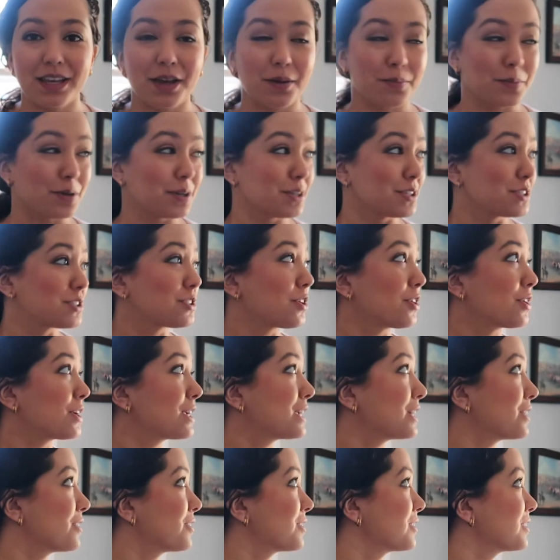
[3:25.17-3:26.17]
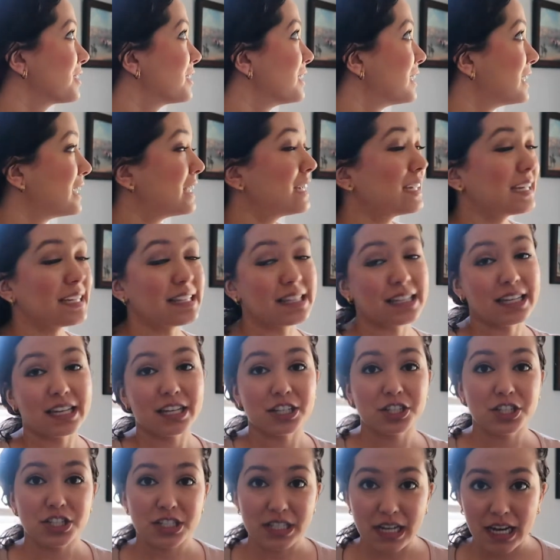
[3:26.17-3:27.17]
I'm gonna start here in the
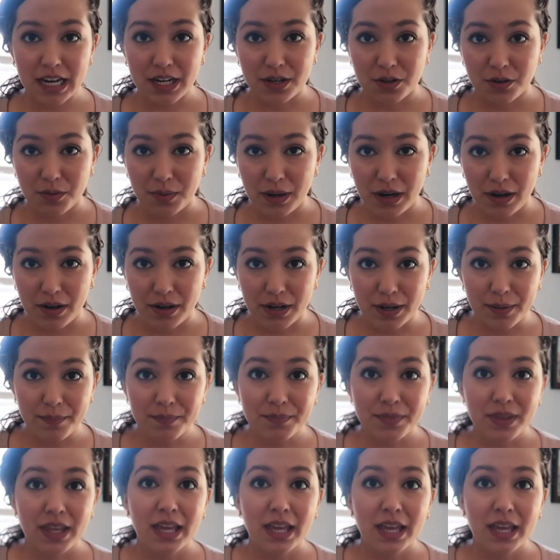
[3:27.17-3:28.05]
kitchen dining room area.